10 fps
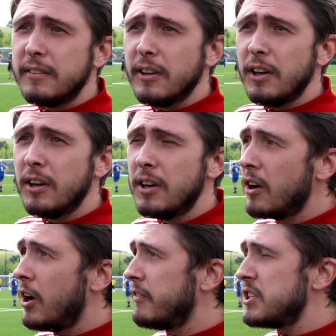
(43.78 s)
to
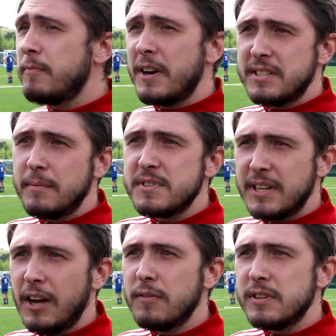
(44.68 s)
kind of express
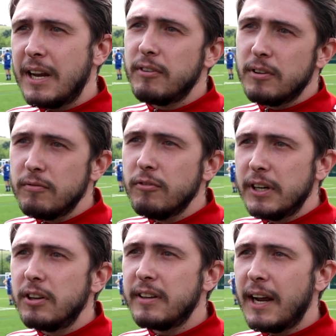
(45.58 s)
themselves and have a really
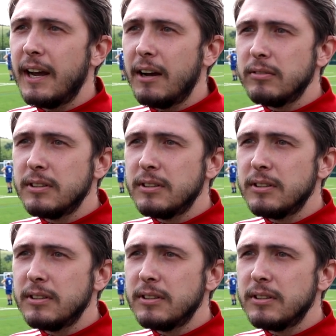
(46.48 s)
good day out.